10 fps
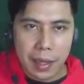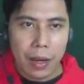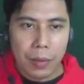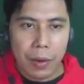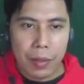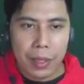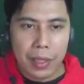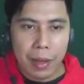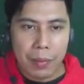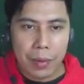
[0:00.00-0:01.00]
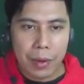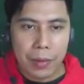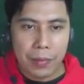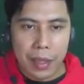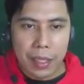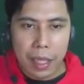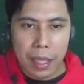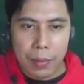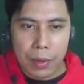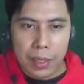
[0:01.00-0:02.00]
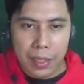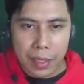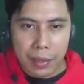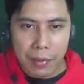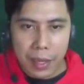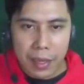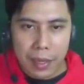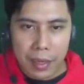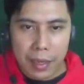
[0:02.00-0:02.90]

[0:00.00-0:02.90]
How about this number? This number is even,